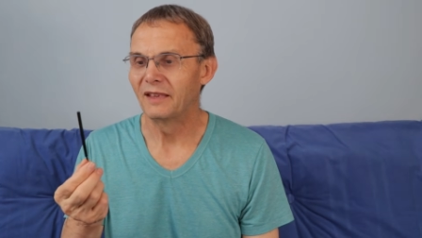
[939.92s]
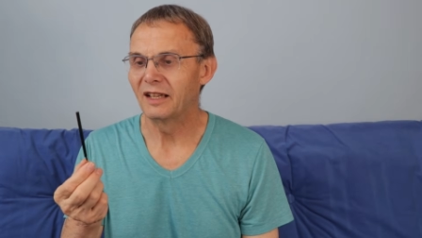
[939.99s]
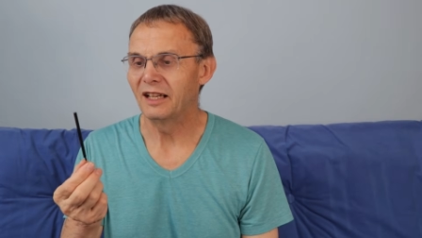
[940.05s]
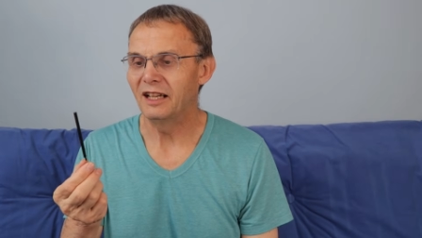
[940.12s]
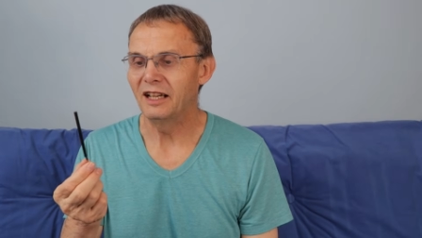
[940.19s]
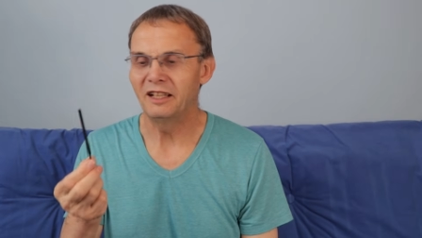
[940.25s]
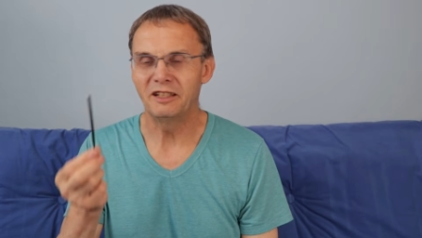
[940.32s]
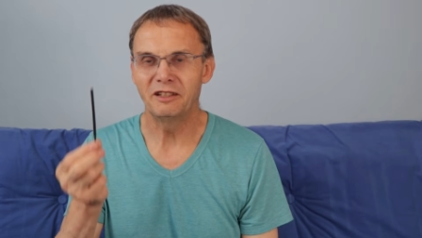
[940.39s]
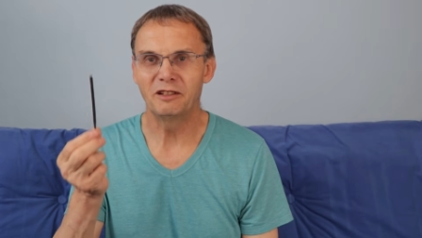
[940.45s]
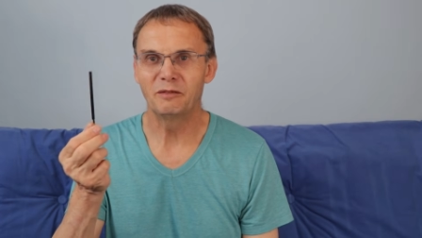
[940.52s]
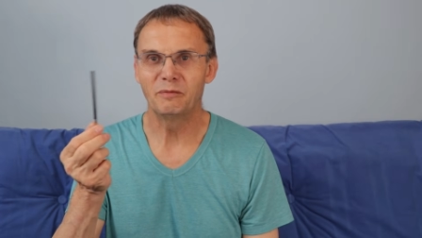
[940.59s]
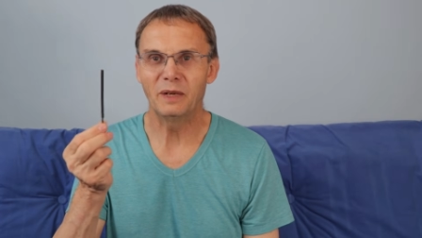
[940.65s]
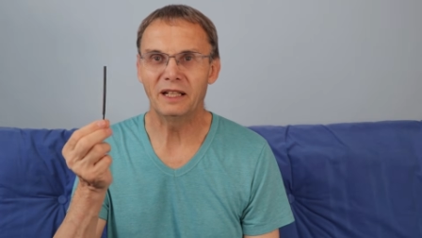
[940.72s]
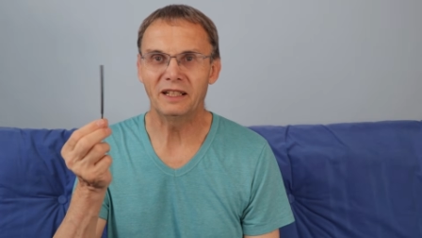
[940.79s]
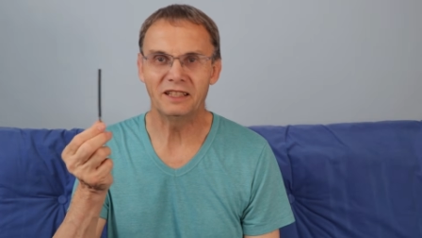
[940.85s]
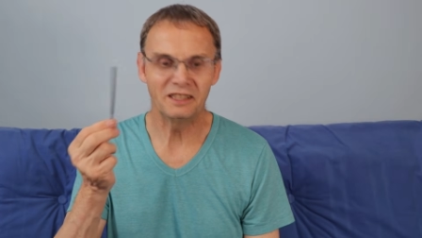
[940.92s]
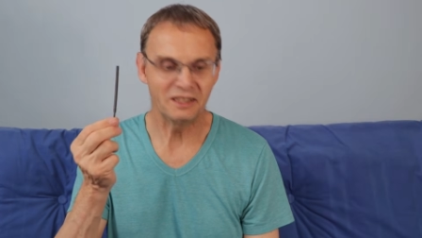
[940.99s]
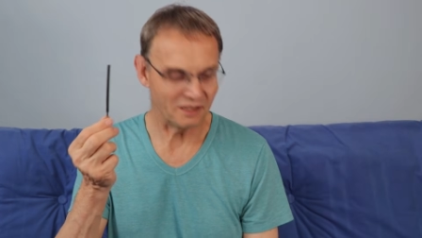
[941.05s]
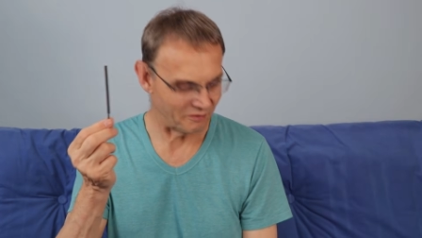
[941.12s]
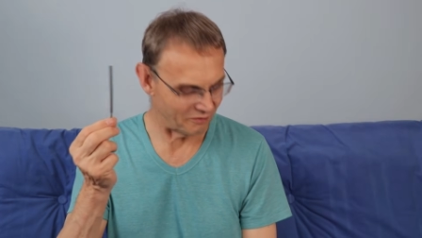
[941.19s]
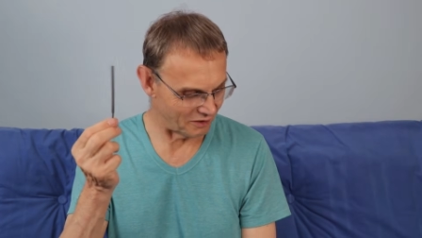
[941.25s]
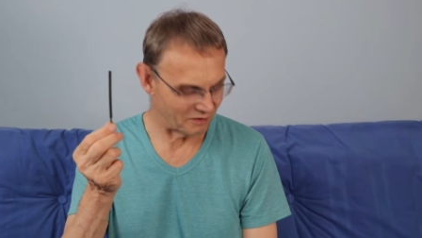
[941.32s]
and you could make these.
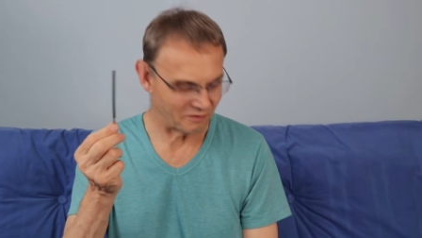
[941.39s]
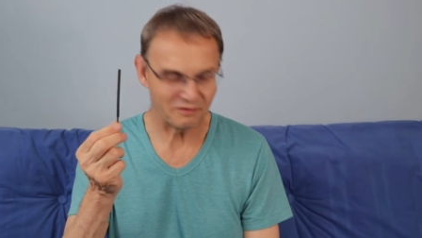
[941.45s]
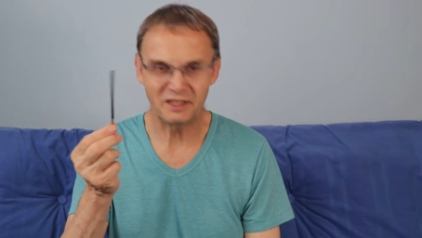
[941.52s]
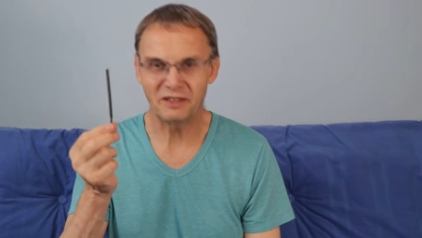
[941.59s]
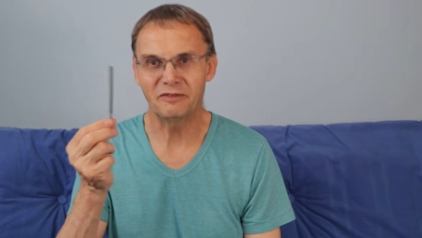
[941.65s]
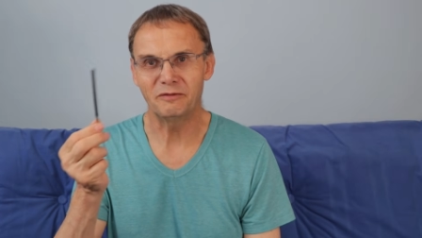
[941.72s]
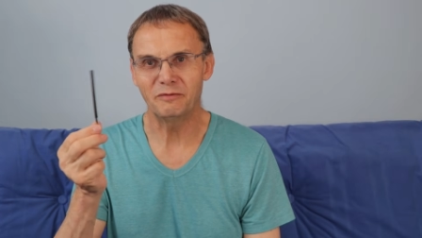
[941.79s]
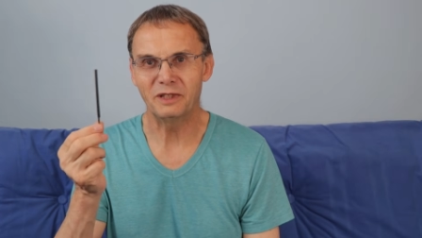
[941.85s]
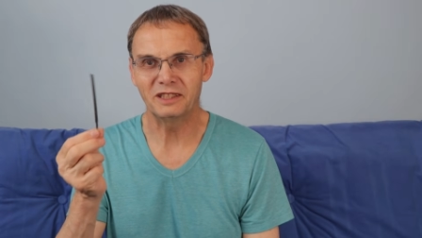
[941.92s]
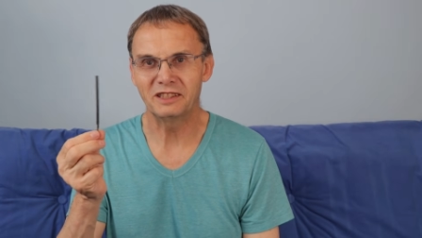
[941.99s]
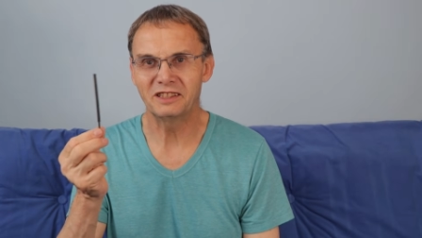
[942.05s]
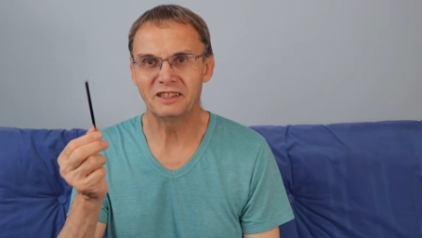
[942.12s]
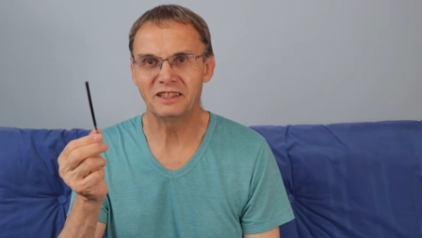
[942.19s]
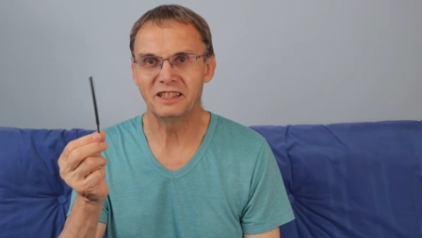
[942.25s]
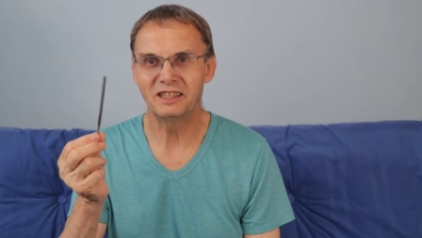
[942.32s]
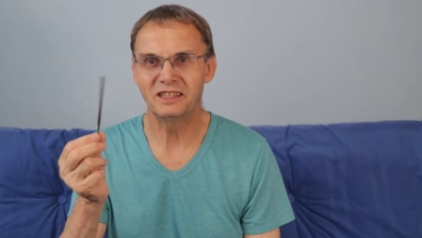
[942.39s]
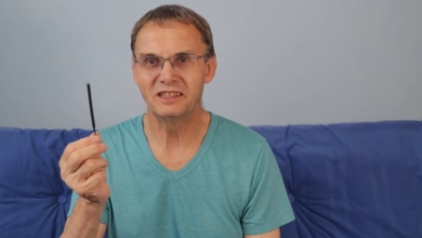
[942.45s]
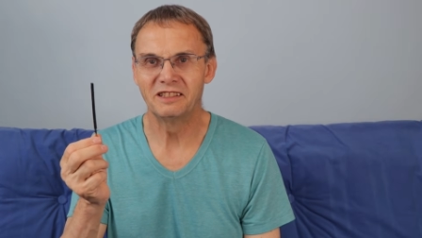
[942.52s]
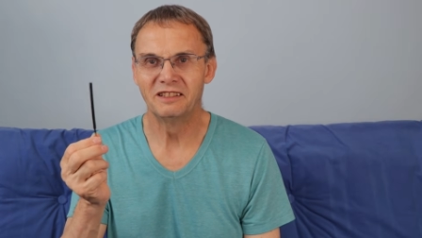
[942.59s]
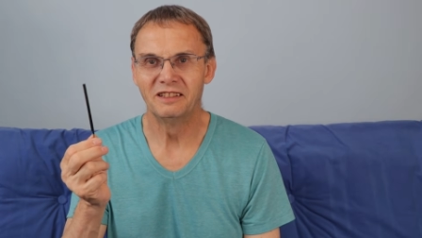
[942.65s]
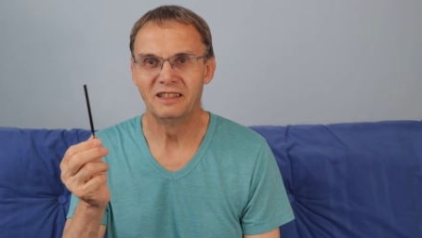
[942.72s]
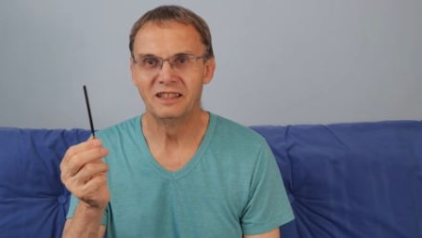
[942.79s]
I've got different ones of
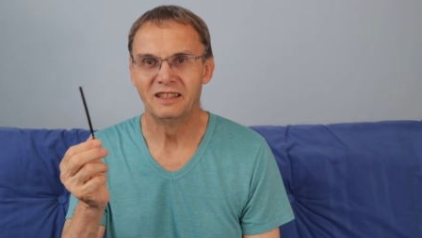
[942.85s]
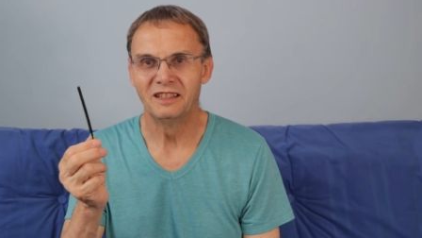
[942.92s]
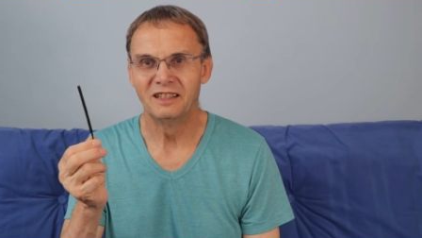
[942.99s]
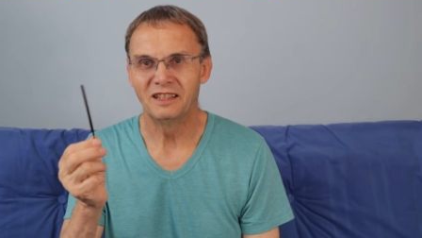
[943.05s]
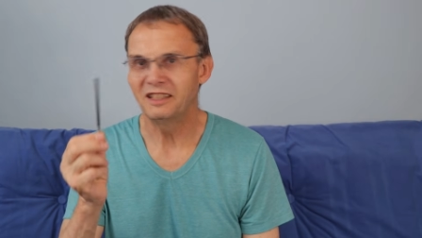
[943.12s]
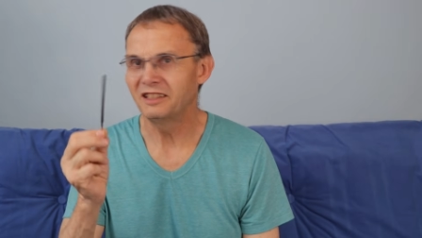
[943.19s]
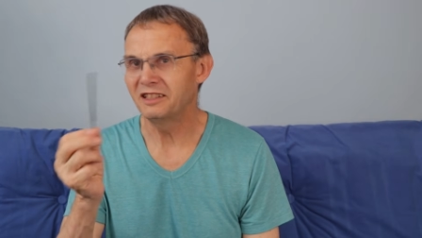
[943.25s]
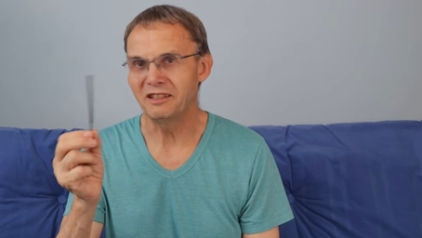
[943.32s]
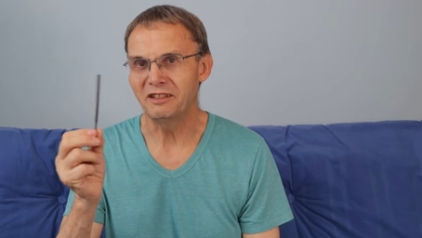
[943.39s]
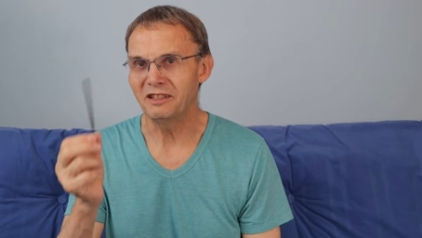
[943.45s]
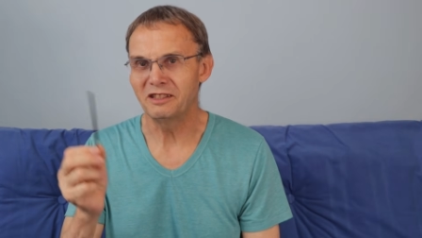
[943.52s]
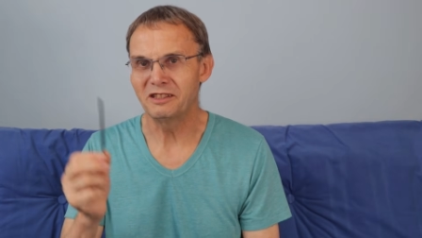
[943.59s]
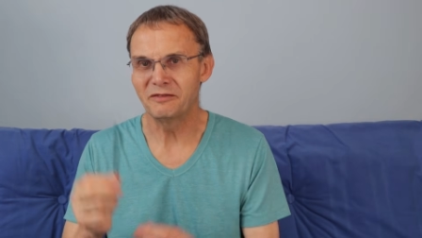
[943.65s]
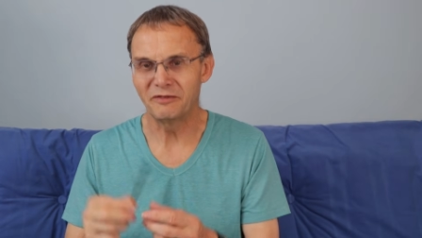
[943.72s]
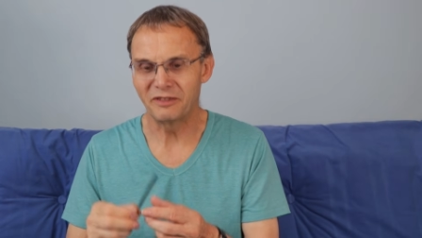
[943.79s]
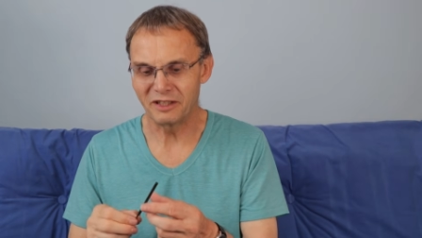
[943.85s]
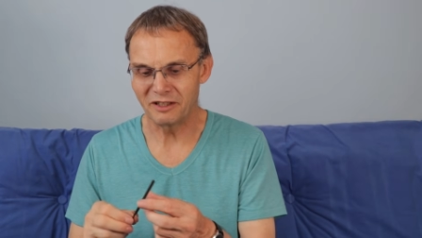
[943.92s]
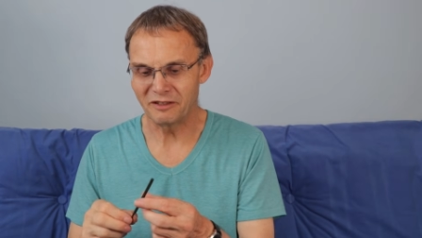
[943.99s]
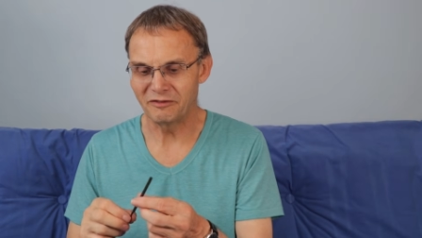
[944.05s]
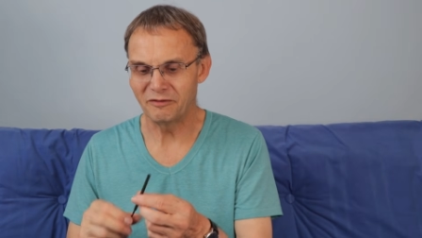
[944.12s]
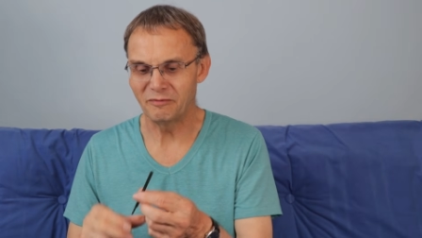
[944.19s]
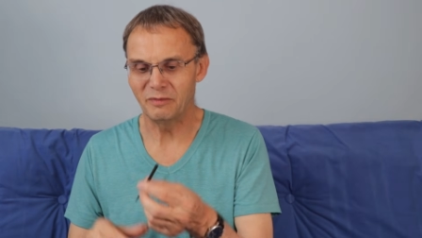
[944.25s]
these. I don't use them very
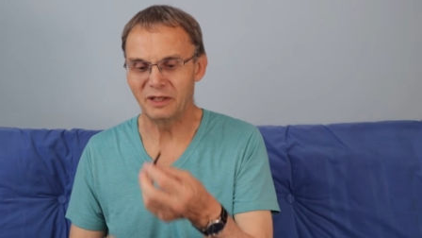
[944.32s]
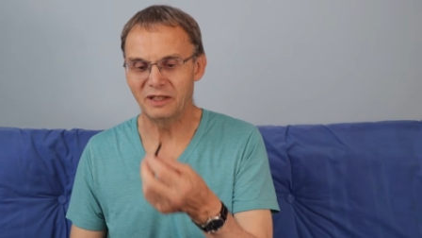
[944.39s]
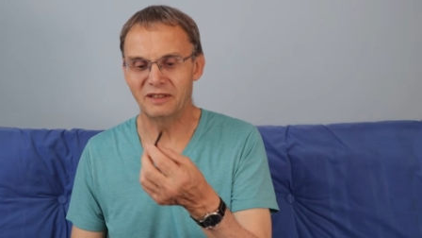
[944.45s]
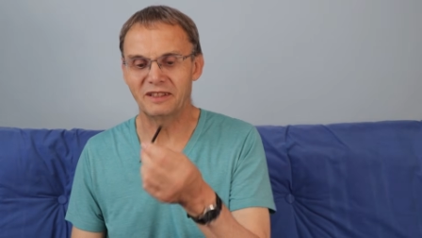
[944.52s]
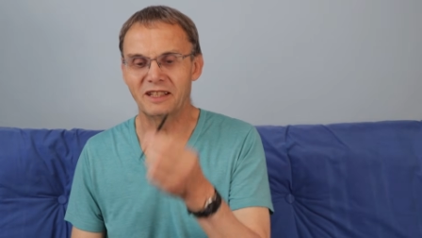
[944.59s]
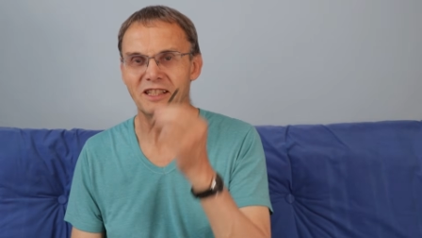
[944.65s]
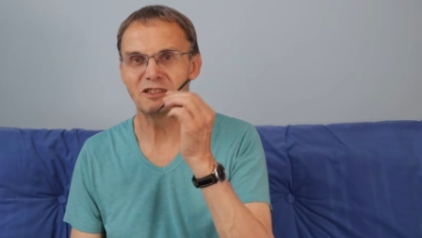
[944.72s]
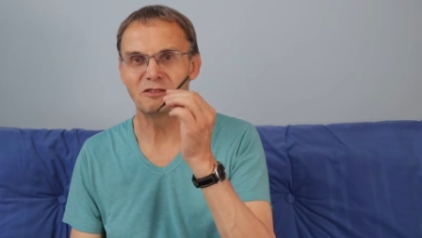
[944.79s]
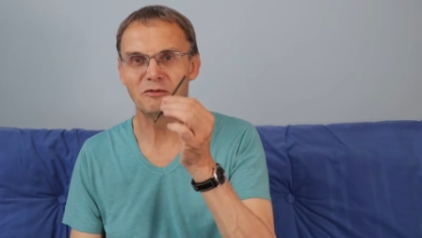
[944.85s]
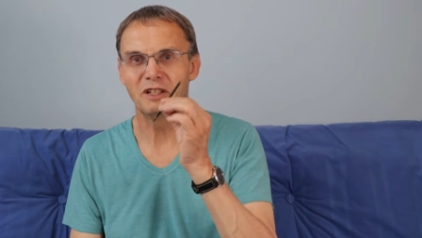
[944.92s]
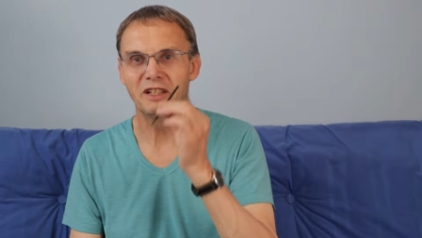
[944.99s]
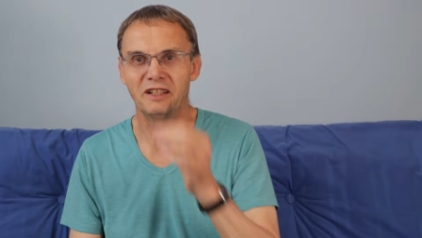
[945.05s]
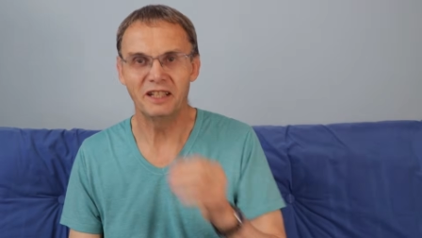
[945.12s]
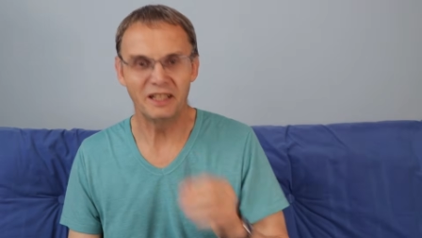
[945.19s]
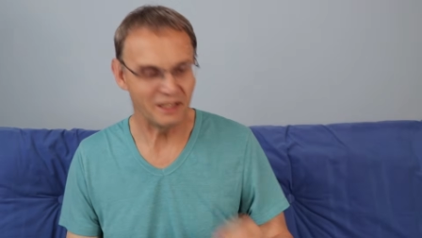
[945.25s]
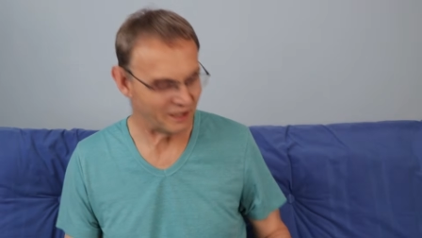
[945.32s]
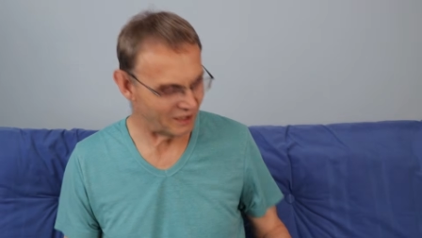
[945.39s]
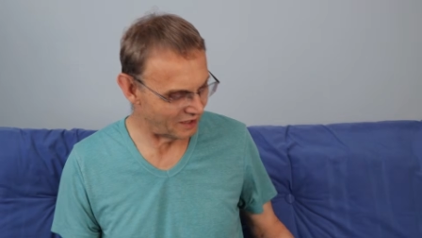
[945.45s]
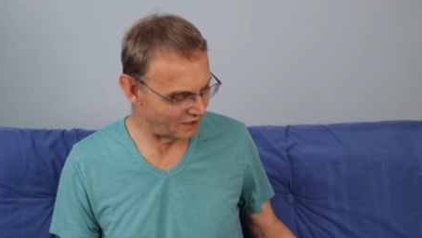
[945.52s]
often, but that's all you need.